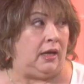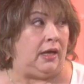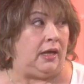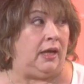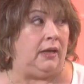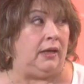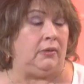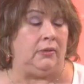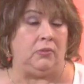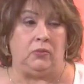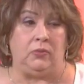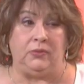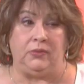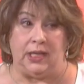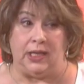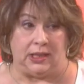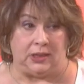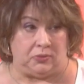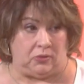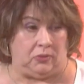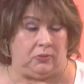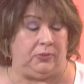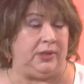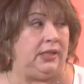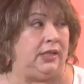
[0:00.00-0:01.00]
and that's
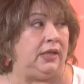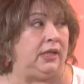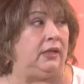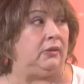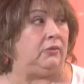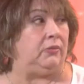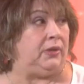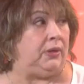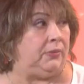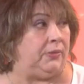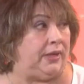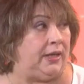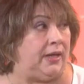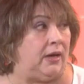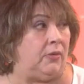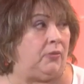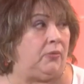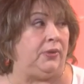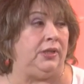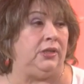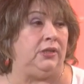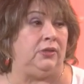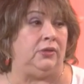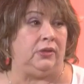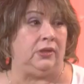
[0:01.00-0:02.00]
what we did. We went out,
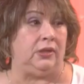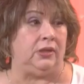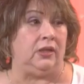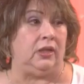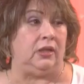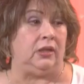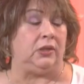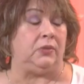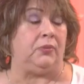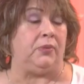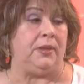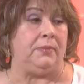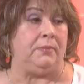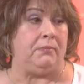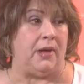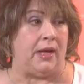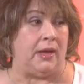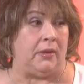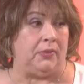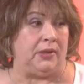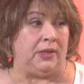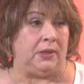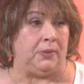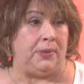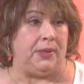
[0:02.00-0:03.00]
we door knocked, we met
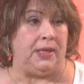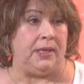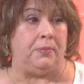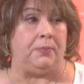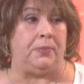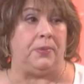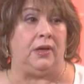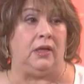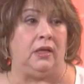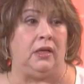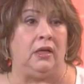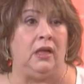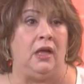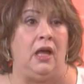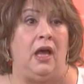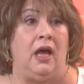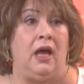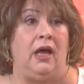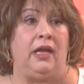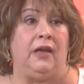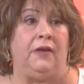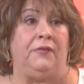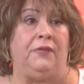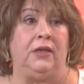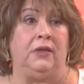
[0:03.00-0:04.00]
with people.
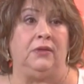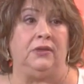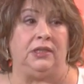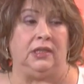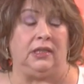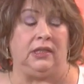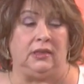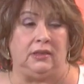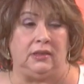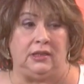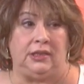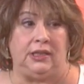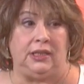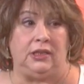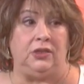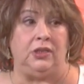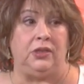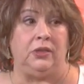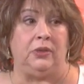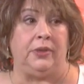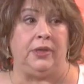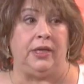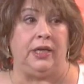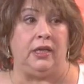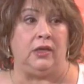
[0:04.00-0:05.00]
If there was a
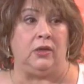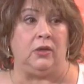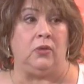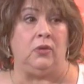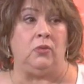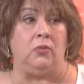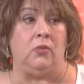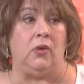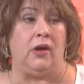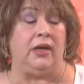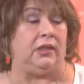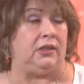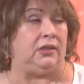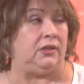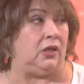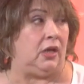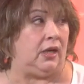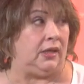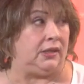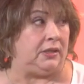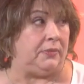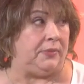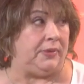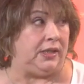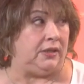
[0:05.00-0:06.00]
constituent who wanted to
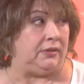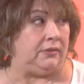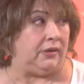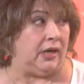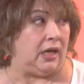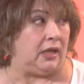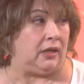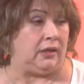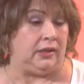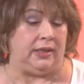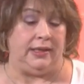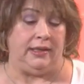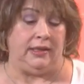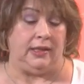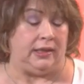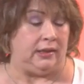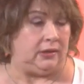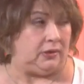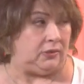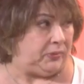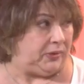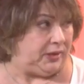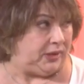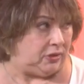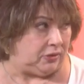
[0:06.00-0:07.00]
talk to me directly, they,
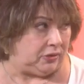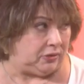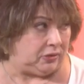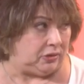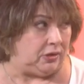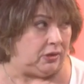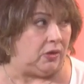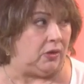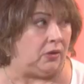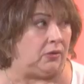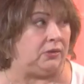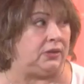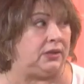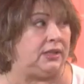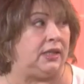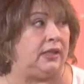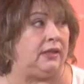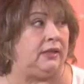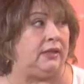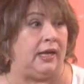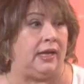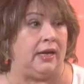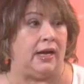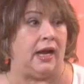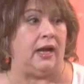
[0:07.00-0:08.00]
we took notes, and
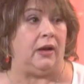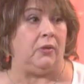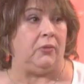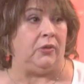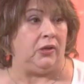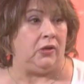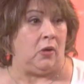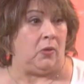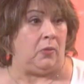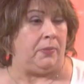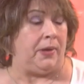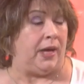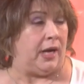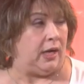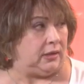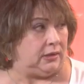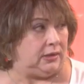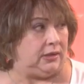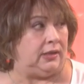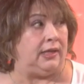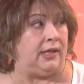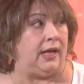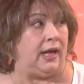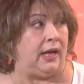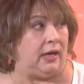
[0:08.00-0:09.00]
then I would go back
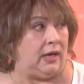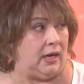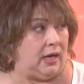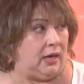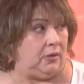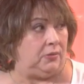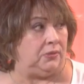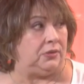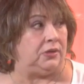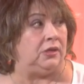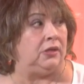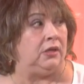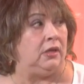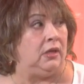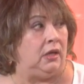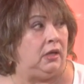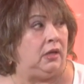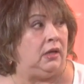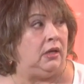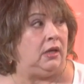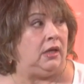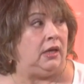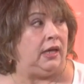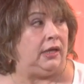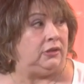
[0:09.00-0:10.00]
to that house mm-hmm.
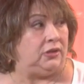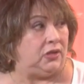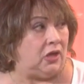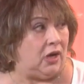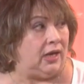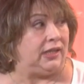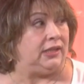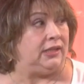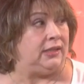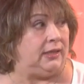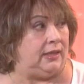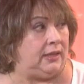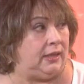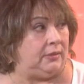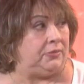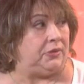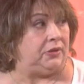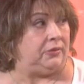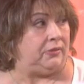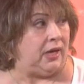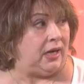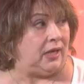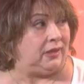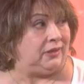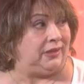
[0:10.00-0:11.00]
and talk to them
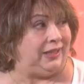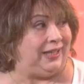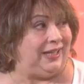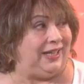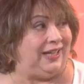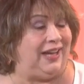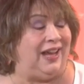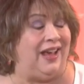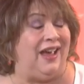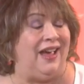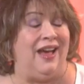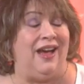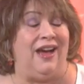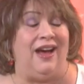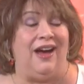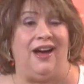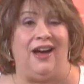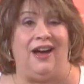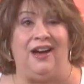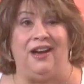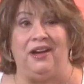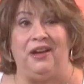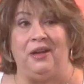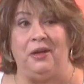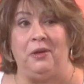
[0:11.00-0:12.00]
directly.
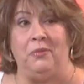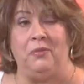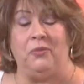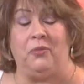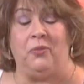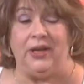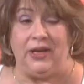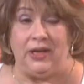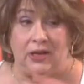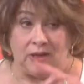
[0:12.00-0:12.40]
Um, we